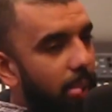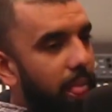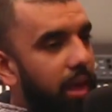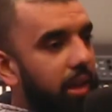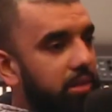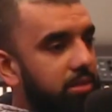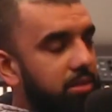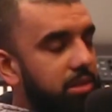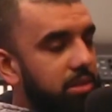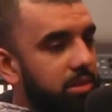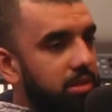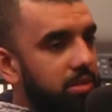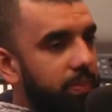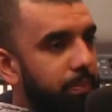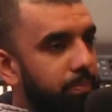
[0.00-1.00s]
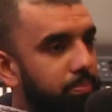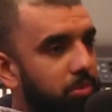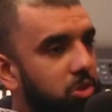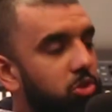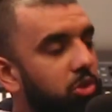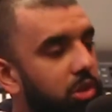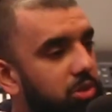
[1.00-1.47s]
And
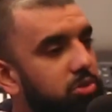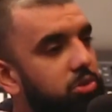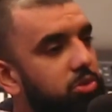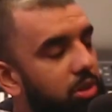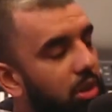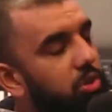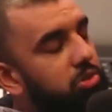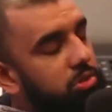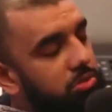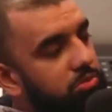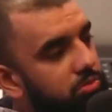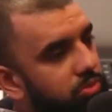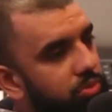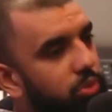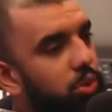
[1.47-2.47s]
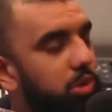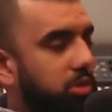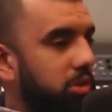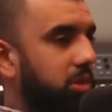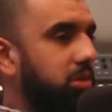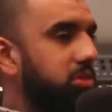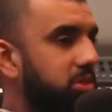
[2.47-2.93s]
so that was what you
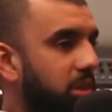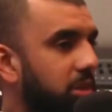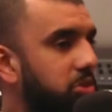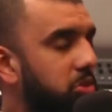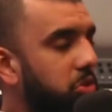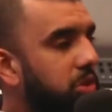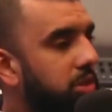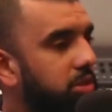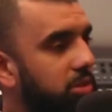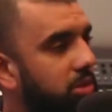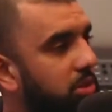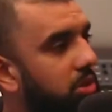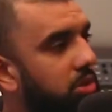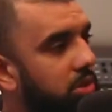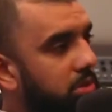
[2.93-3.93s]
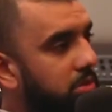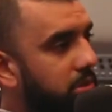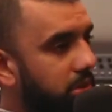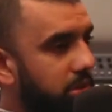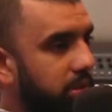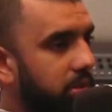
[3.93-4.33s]
can say 2 years ago. Yeah.